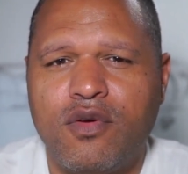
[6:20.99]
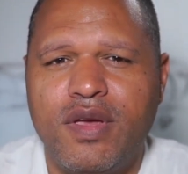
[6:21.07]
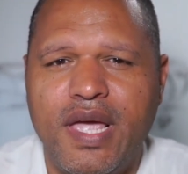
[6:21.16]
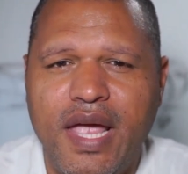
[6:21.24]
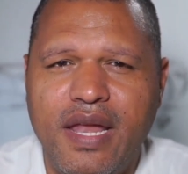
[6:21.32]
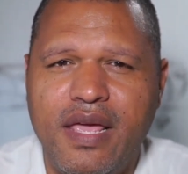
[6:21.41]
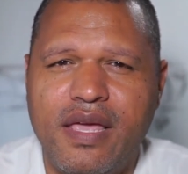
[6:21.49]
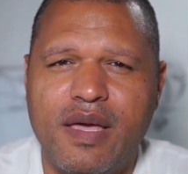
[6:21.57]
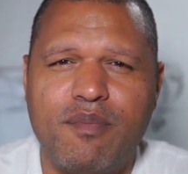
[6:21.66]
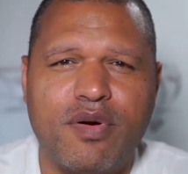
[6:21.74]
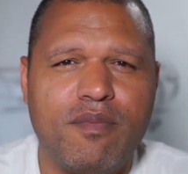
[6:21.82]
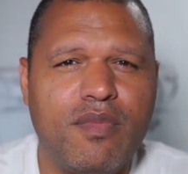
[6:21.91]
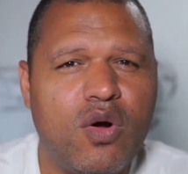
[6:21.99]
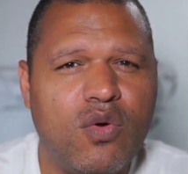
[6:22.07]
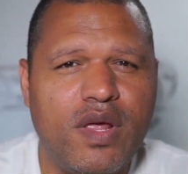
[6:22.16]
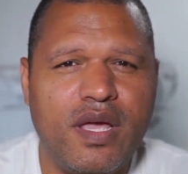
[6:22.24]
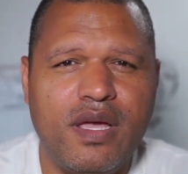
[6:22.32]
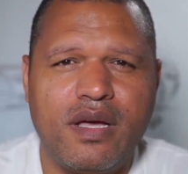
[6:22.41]
creating and
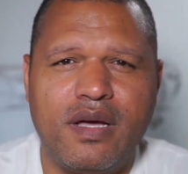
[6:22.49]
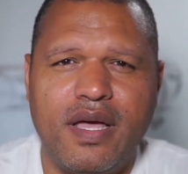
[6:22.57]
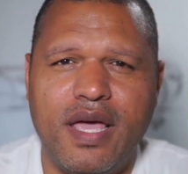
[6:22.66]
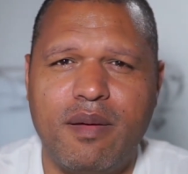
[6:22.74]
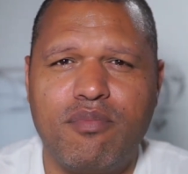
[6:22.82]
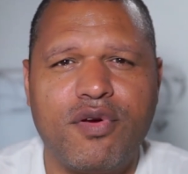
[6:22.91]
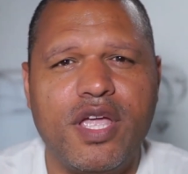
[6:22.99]
promoting a